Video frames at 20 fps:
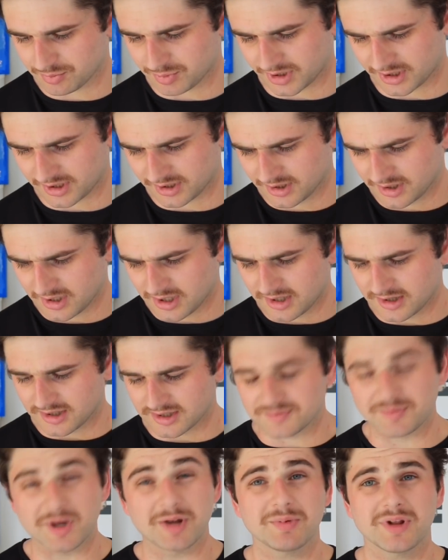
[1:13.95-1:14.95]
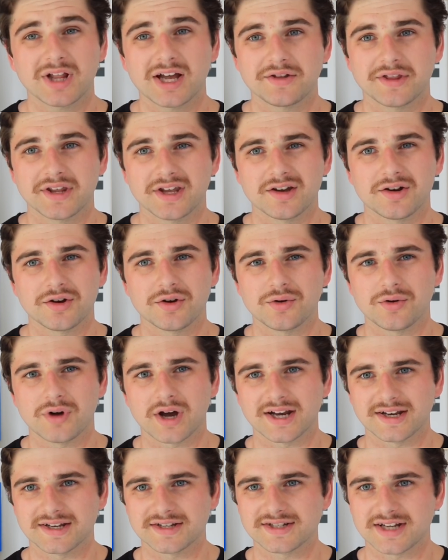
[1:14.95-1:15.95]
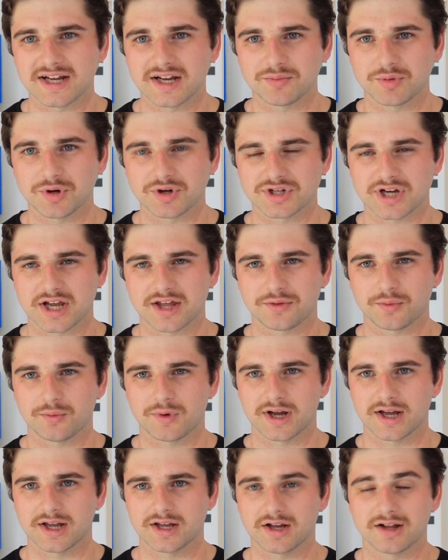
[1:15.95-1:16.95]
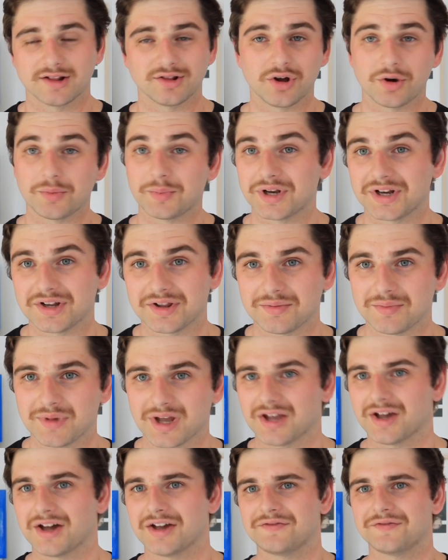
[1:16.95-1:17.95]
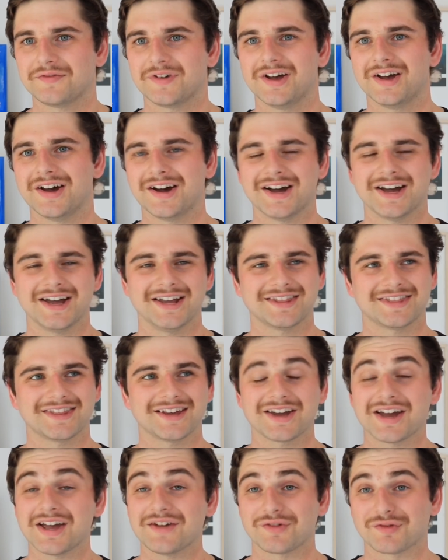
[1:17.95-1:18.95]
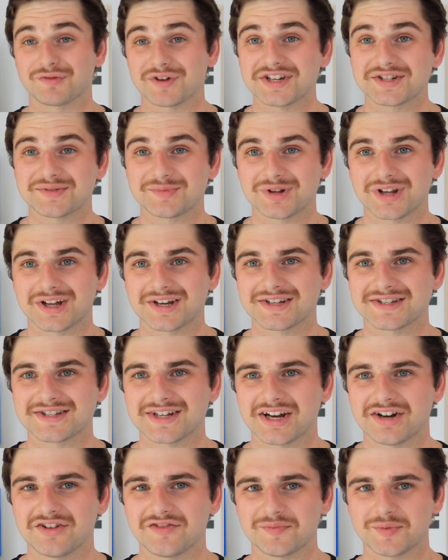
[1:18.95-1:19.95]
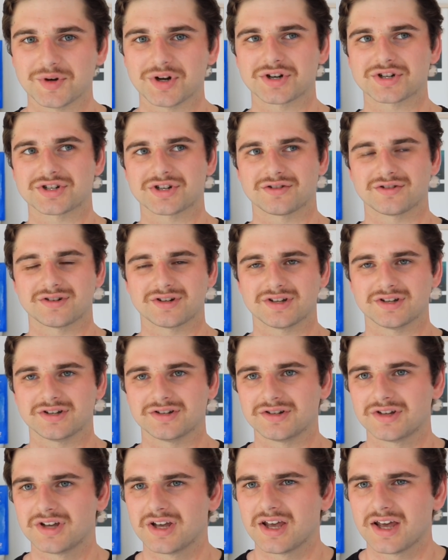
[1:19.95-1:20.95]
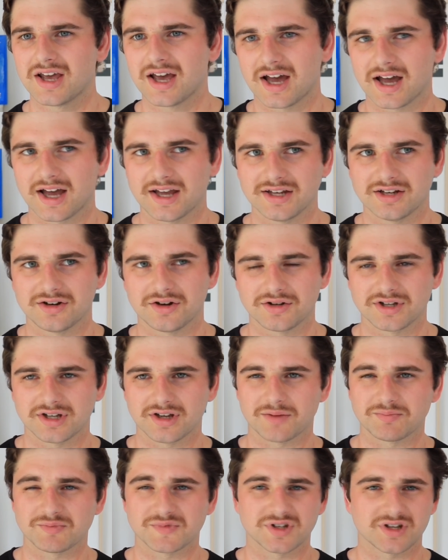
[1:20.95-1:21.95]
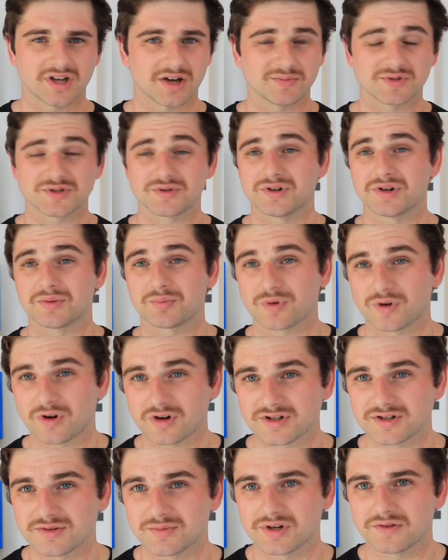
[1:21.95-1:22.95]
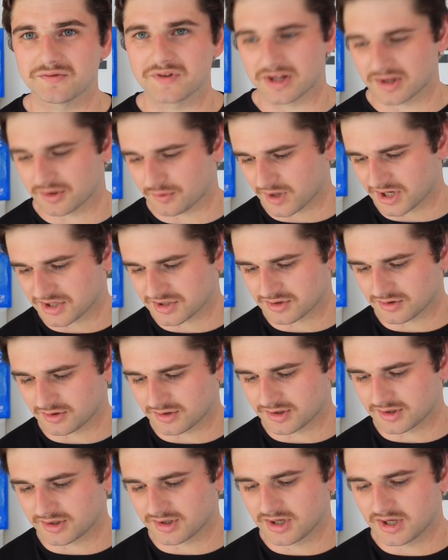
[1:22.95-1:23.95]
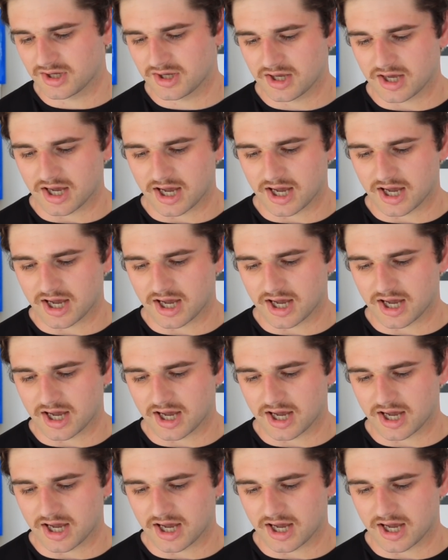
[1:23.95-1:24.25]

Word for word: But there's people out there who understand Berkshire Hathaway a lot better than me. I think I have a reasonable understanding of Berkshire and can you know, come to an approximate valuation on it.